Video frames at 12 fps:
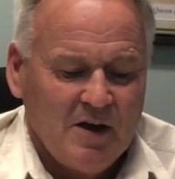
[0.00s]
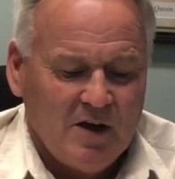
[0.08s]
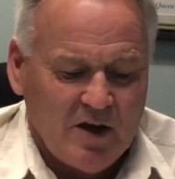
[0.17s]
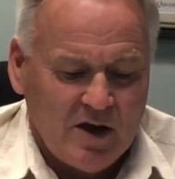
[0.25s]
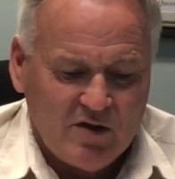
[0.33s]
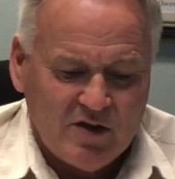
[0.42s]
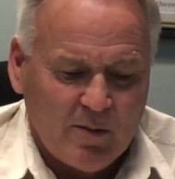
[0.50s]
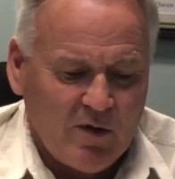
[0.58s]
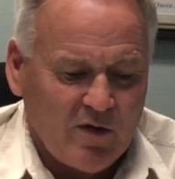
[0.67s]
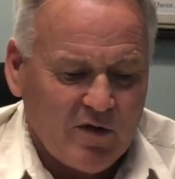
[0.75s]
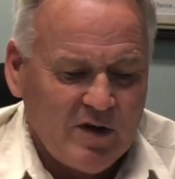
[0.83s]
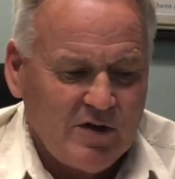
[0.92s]
And some of the
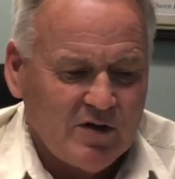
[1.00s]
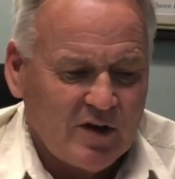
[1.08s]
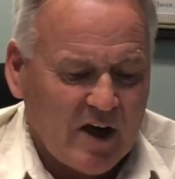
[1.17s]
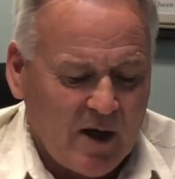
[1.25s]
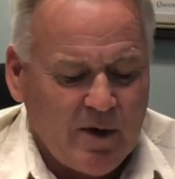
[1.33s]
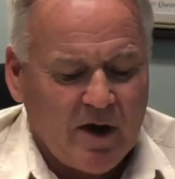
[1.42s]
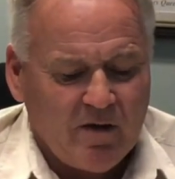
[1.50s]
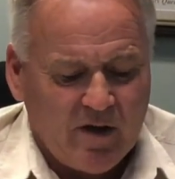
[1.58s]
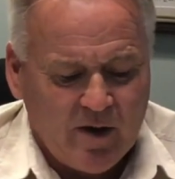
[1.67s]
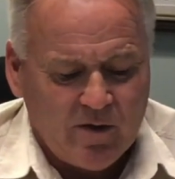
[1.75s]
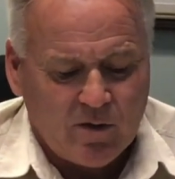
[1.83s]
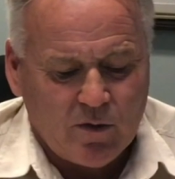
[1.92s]
things that came out of
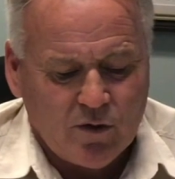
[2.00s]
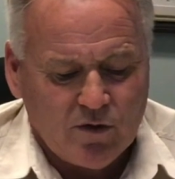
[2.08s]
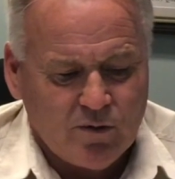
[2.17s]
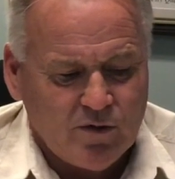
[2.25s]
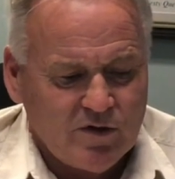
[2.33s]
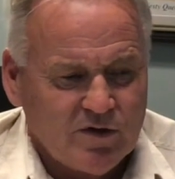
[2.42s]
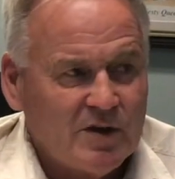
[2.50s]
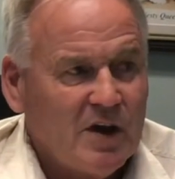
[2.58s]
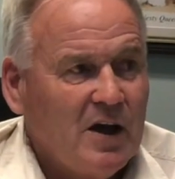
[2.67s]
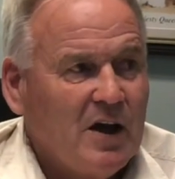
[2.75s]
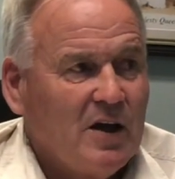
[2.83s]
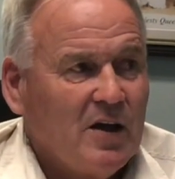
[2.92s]
that, of course, was
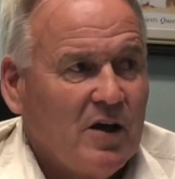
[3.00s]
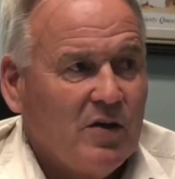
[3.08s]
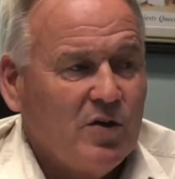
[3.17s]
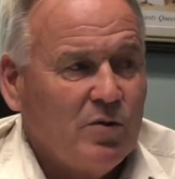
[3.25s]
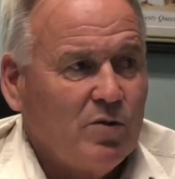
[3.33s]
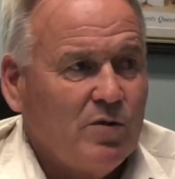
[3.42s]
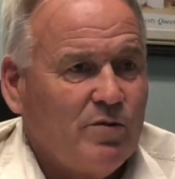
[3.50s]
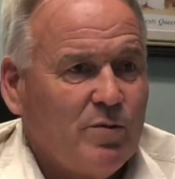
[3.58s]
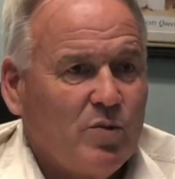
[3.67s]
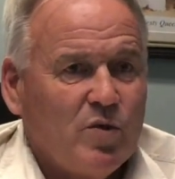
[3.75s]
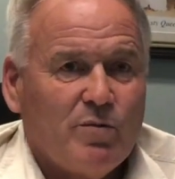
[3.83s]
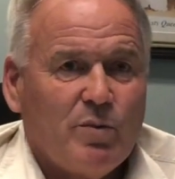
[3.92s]
that
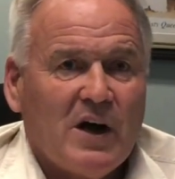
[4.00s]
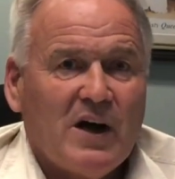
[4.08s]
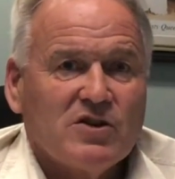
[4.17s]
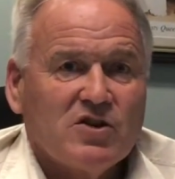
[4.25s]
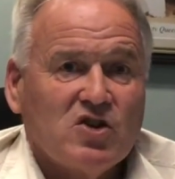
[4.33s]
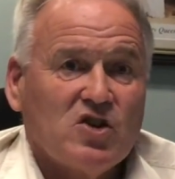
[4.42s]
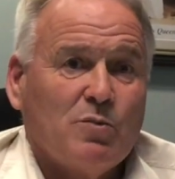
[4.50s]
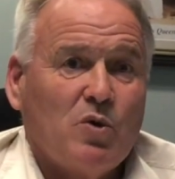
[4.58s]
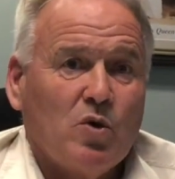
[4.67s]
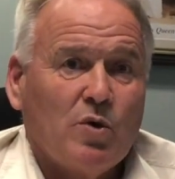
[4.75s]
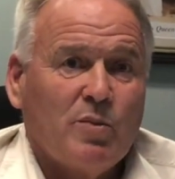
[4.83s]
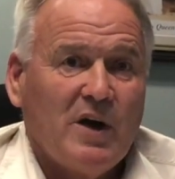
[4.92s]
we've passed a
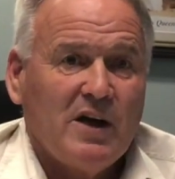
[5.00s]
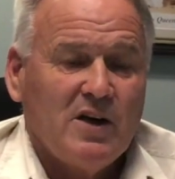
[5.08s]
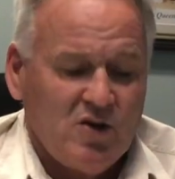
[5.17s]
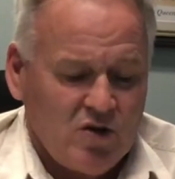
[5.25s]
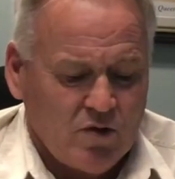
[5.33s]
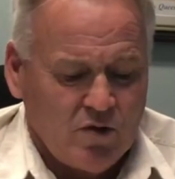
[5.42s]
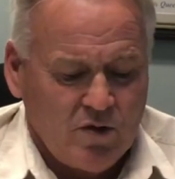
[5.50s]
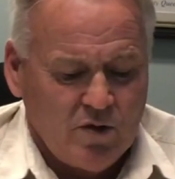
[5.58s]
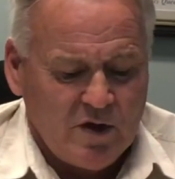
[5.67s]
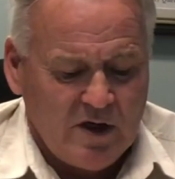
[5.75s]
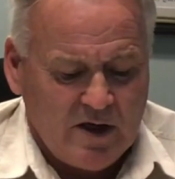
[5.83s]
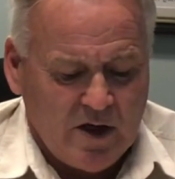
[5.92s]
support package through
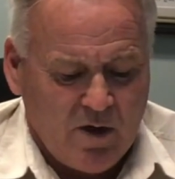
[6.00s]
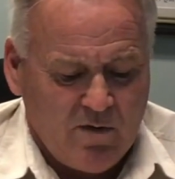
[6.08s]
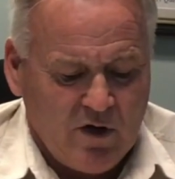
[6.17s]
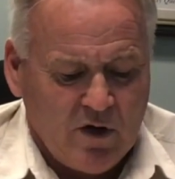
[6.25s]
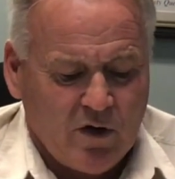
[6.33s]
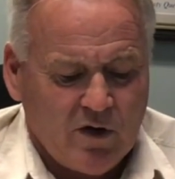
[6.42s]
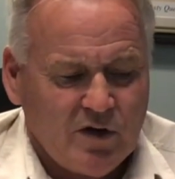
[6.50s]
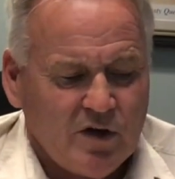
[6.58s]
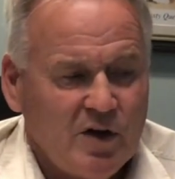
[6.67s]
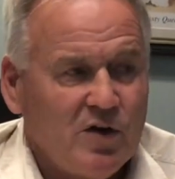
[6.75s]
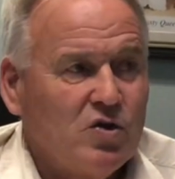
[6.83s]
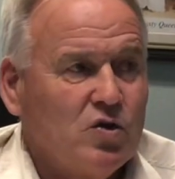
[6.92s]
the
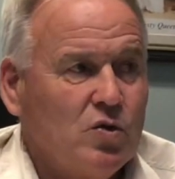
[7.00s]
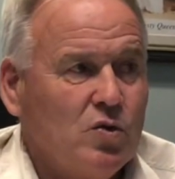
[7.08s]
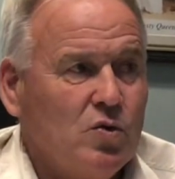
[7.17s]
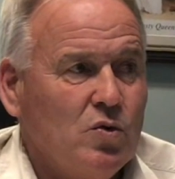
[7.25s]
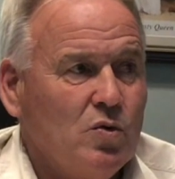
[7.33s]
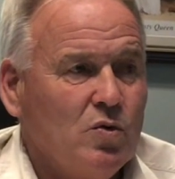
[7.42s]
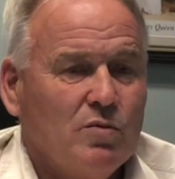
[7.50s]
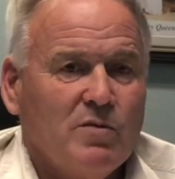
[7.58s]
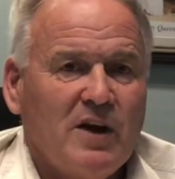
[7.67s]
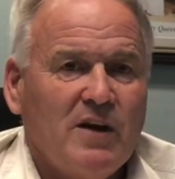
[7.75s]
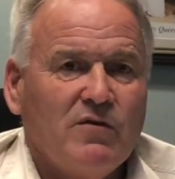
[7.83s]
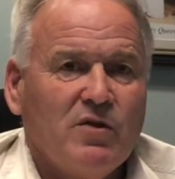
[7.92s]
COVID-19 to
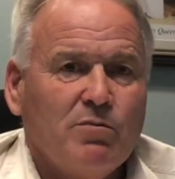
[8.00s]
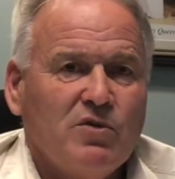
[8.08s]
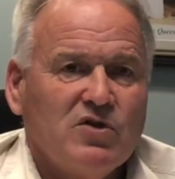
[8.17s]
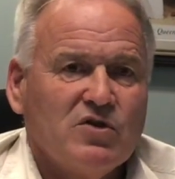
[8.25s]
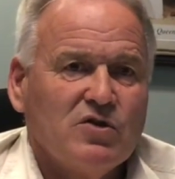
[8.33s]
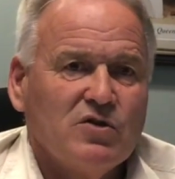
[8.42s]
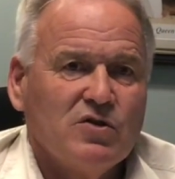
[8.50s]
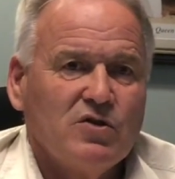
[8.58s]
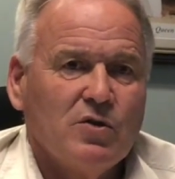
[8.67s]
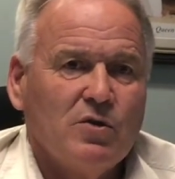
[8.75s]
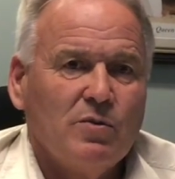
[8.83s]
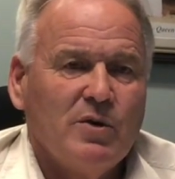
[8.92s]
many of the businesses
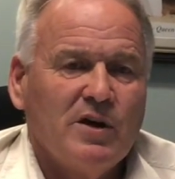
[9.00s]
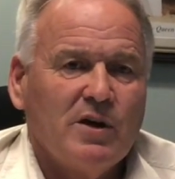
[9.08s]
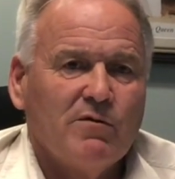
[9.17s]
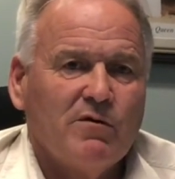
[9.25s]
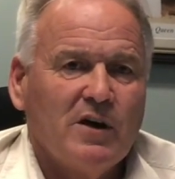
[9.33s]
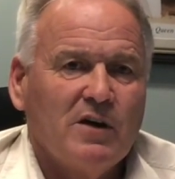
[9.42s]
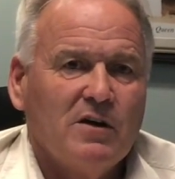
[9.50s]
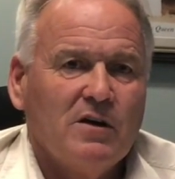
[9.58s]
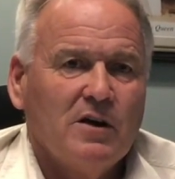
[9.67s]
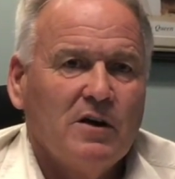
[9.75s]
who are being affected.